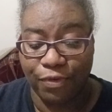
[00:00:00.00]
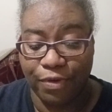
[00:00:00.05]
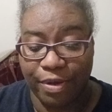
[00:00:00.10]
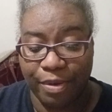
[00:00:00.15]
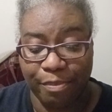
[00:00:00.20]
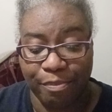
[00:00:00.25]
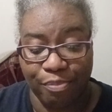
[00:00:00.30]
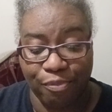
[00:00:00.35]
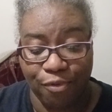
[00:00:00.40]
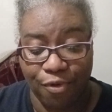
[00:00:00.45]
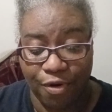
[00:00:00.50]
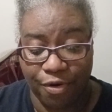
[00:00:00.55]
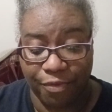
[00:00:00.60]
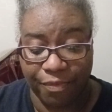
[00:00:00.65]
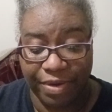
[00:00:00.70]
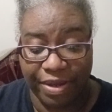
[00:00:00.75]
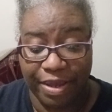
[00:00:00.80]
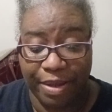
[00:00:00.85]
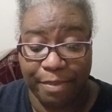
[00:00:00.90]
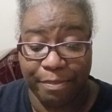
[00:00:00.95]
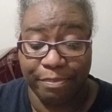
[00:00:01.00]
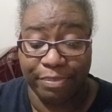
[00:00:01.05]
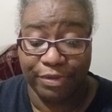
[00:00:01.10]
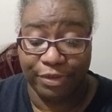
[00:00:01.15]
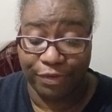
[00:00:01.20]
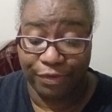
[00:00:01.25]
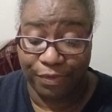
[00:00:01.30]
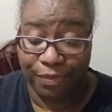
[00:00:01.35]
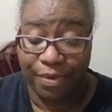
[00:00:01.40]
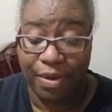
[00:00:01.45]
embroidery in
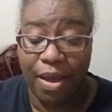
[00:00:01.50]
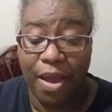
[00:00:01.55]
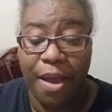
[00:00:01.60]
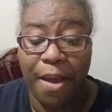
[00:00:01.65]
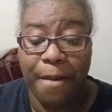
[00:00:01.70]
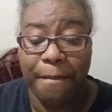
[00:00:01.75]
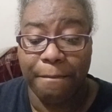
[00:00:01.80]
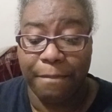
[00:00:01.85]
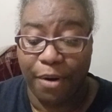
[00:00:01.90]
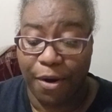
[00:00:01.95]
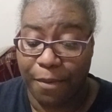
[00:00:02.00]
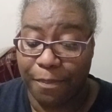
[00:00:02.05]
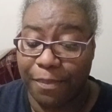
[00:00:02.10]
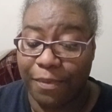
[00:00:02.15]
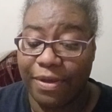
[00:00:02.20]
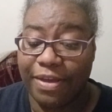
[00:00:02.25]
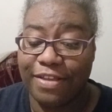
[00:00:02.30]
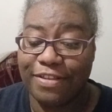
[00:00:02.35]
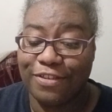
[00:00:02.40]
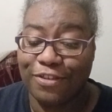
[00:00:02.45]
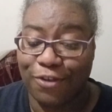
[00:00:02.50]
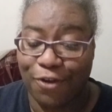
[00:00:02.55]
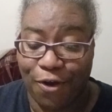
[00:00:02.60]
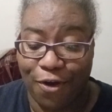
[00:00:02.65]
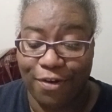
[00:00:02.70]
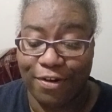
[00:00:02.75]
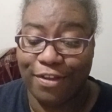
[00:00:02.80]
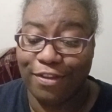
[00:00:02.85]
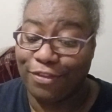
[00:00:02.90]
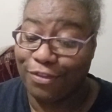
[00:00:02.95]
blue, purple, and
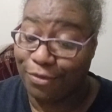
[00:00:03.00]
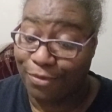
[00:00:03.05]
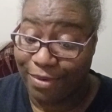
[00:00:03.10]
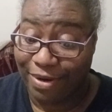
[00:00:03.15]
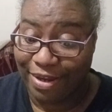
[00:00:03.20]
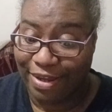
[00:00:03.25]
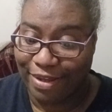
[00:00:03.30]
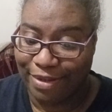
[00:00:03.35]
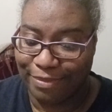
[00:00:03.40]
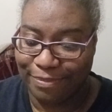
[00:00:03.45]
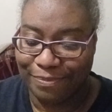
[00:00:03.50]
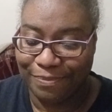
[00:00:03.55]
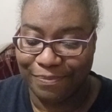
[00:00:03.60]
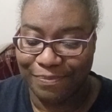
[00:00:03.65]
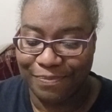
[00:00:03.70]
scarlet thread.